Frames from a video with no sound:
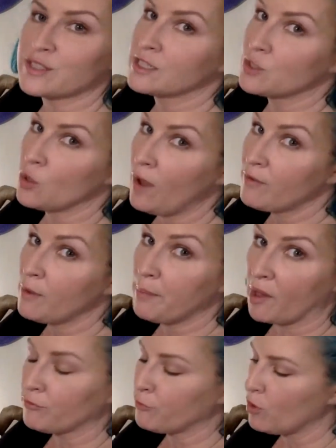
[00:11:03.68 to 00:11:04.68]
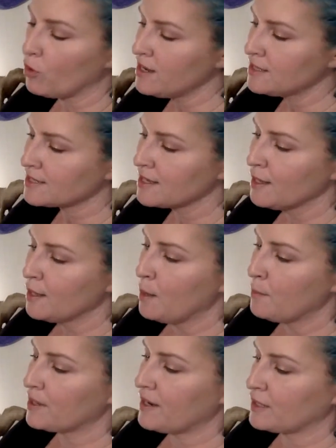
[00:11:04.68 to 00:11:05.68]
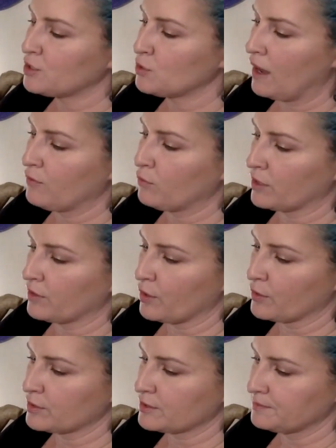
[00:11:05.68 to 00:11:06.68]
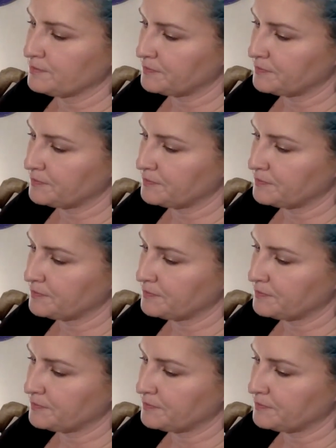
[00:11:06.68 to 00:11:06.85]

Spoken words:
I don't have a belt for it, but I do have one of those.